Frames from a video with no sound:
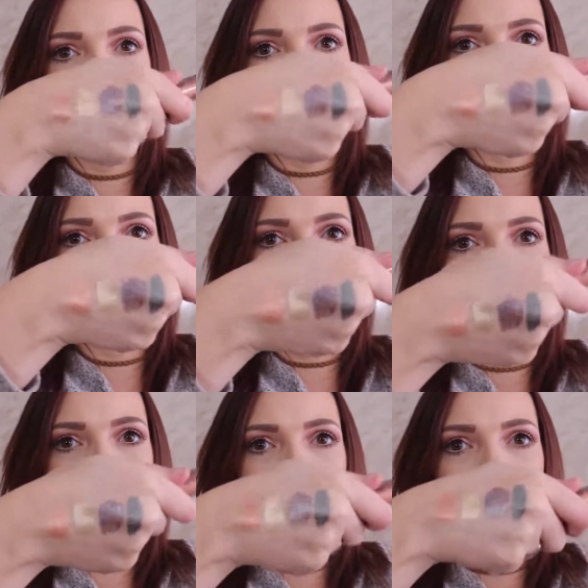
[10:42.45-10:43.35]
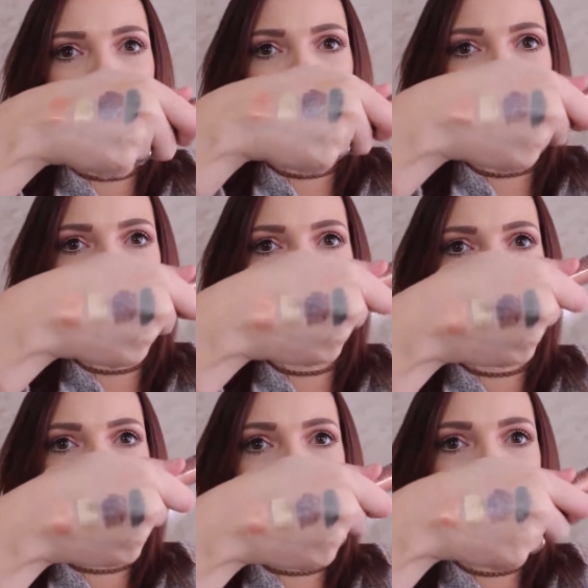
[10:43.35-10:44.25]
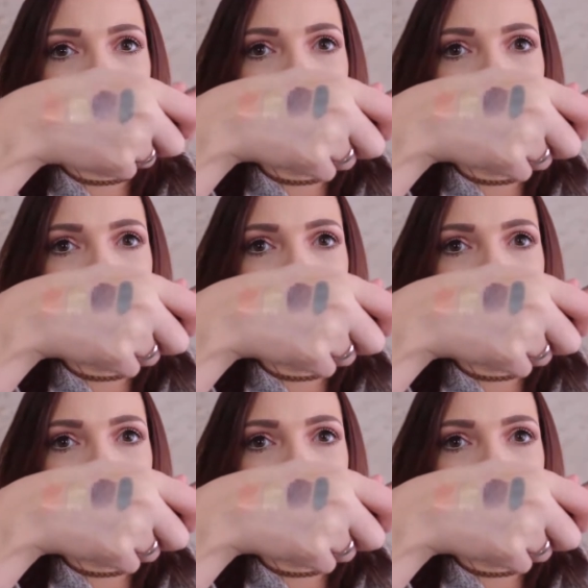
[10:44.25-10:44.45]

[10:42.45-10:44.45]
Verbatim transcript: So that's all the shades.